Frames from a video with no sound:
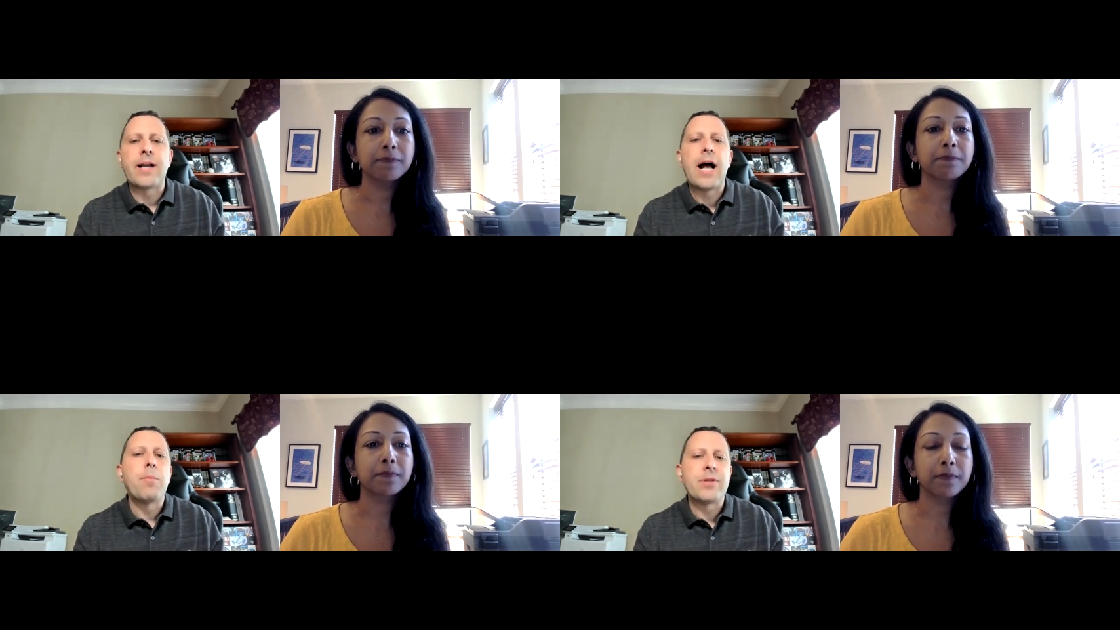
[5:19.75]

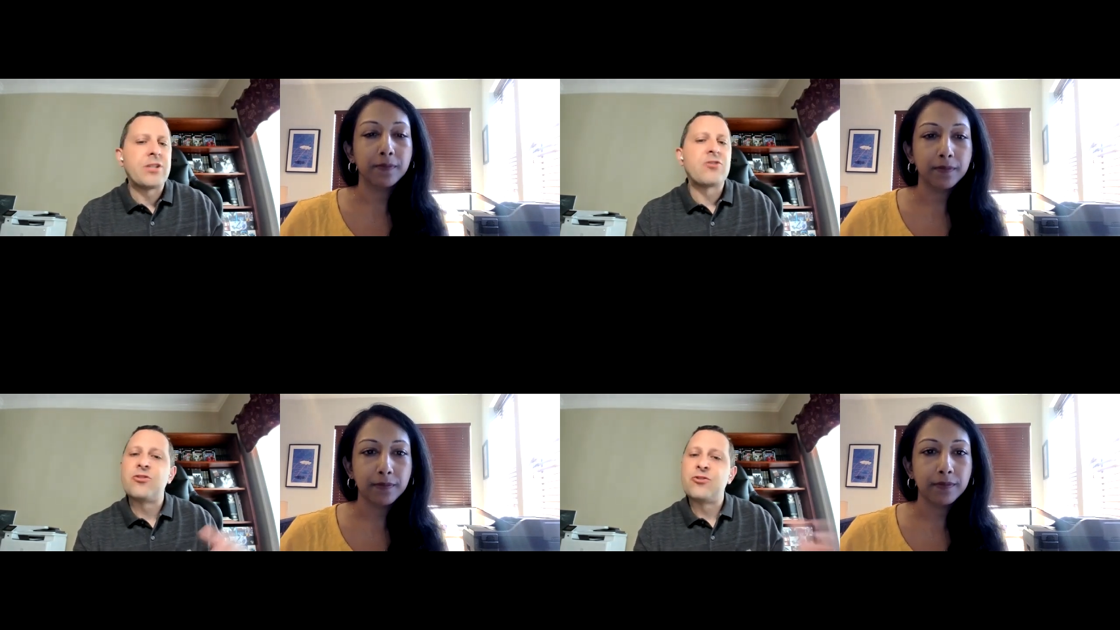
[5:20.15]
Speaker 1: The
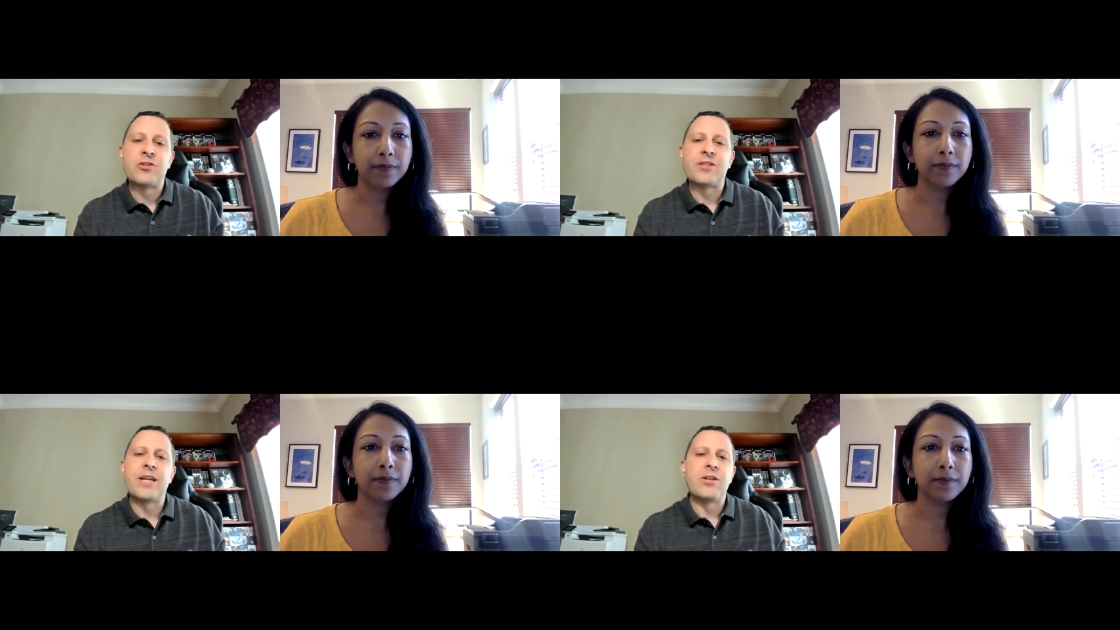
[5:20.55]
competition, as you
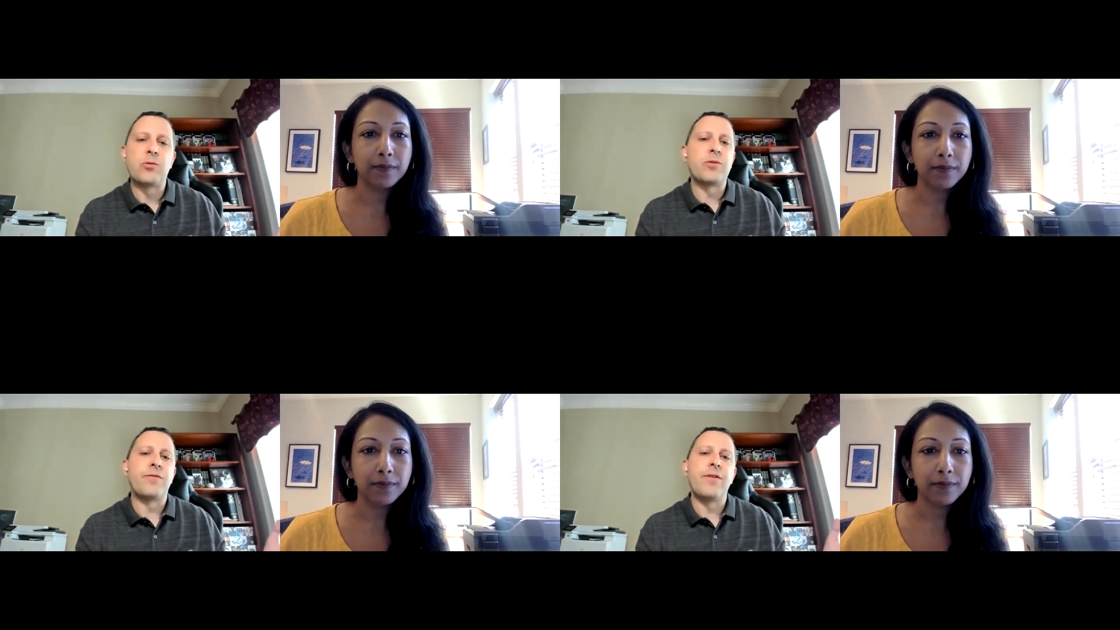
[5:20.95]
just said,
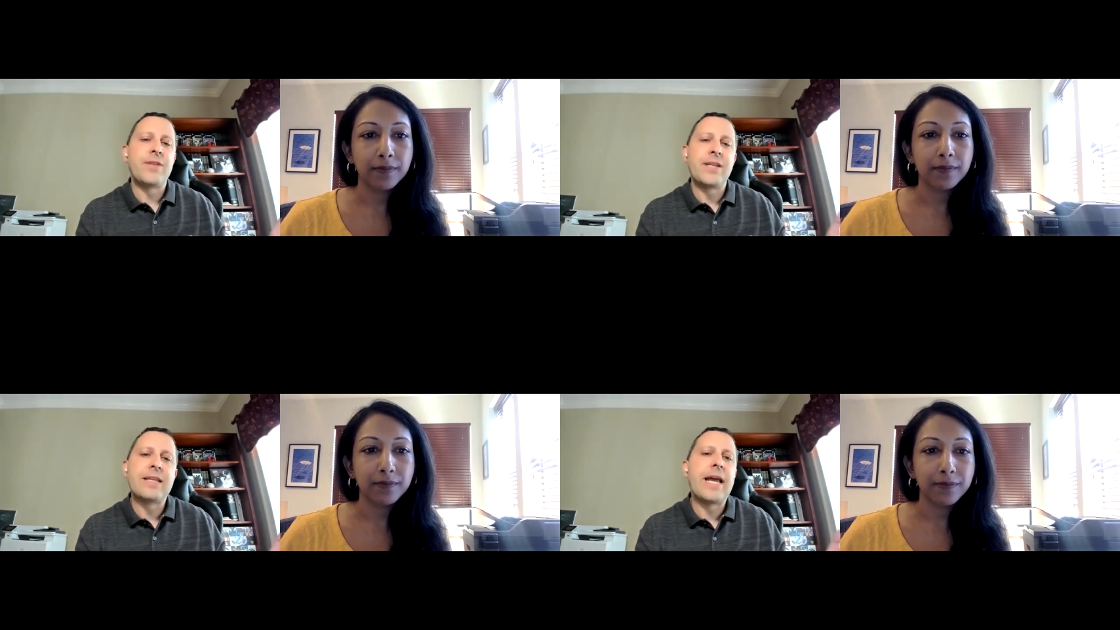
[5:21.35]

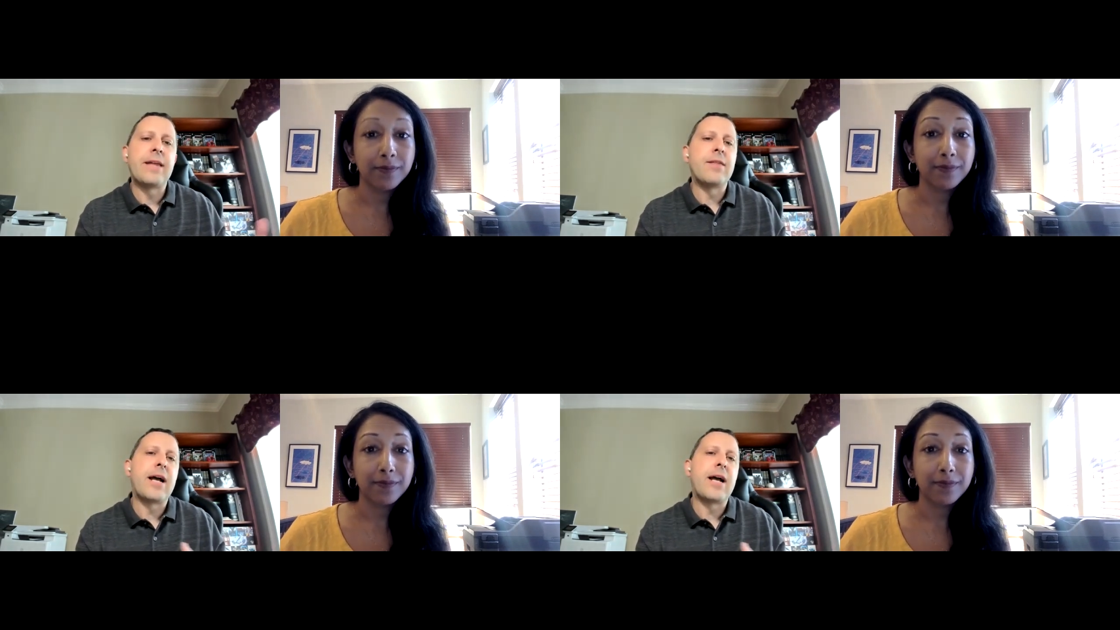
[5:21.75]
250 a day,